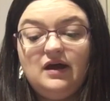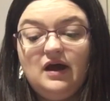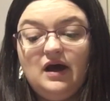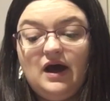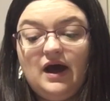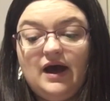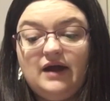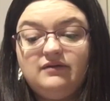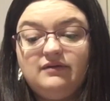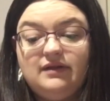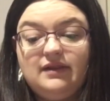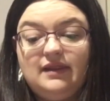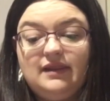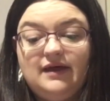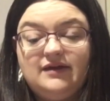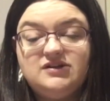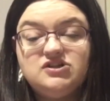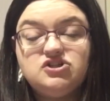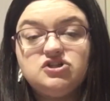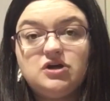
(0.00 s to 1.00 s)
I'd really like
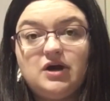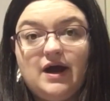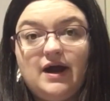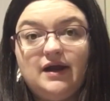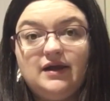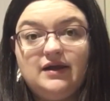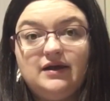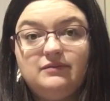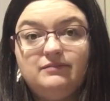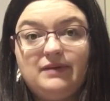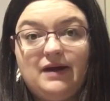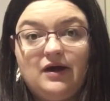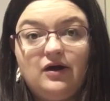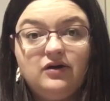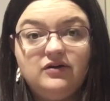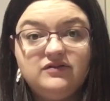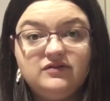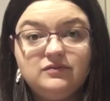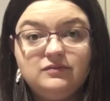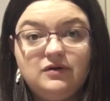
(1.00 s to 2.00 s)
to try and get back
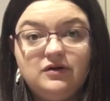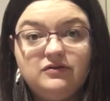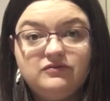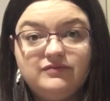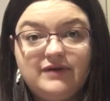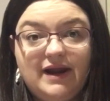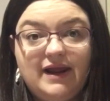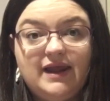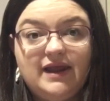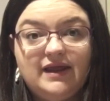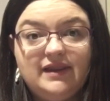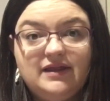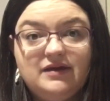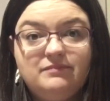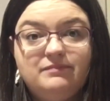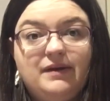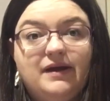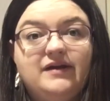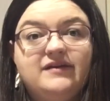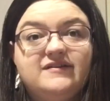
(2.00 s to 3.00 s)
onto a more regular
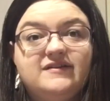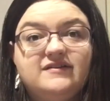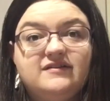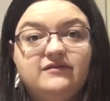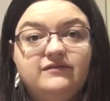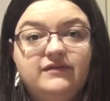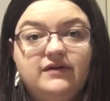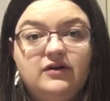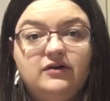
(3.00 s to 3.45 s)
basis of